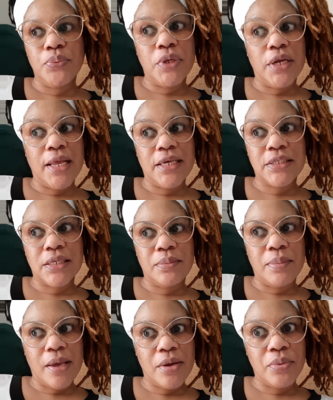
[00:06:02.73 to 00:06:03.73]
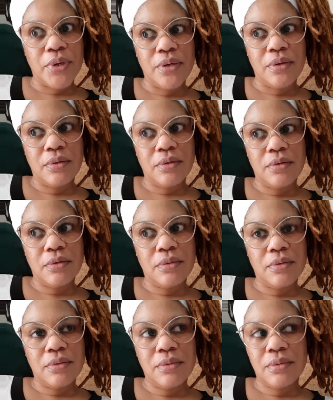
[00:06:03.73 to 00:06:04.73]
realize that the migraine
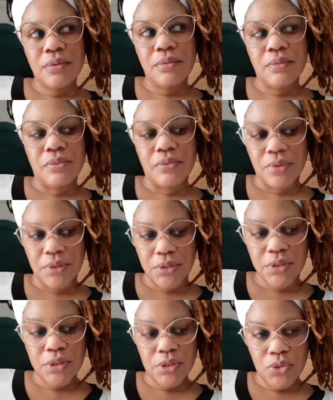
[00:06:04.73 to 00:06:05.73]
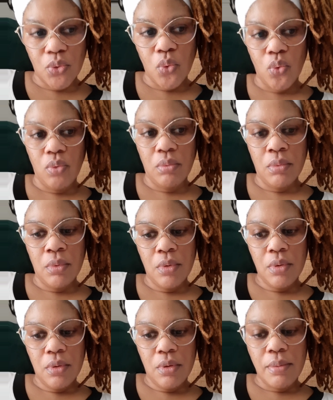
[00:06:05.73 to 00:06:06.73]
was so
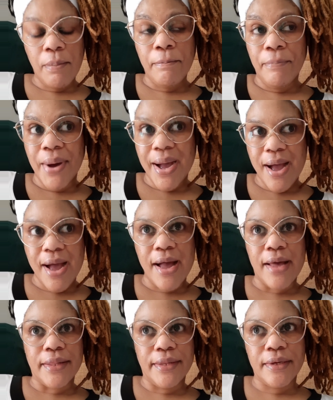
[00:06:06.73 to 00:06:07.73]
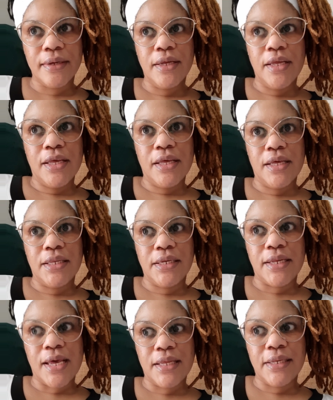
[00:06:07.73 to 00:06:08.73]
bad and
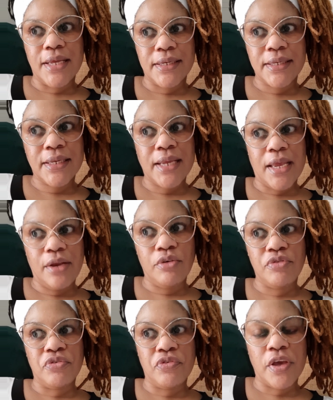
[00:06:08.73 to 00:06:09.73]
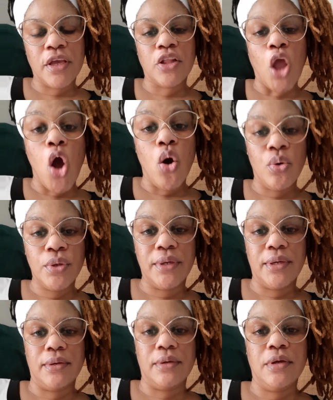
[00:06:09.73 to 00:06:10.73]
it had that kind of effect on
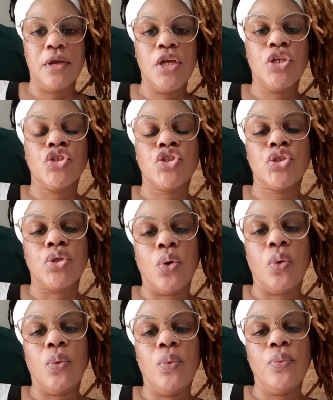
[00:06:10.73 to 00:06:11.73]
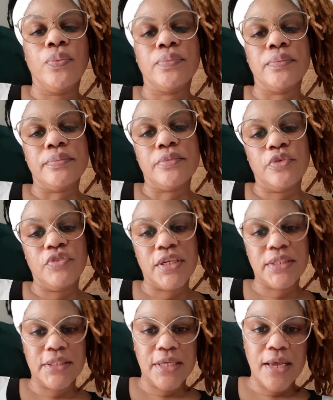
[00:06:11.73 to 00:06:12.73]
her. So, with
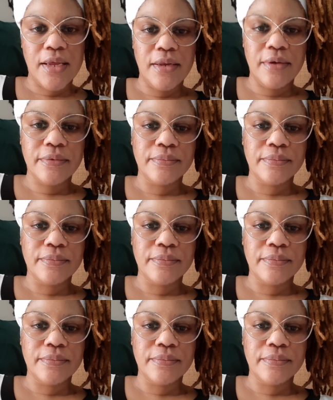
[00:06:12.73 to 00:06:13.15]
that said,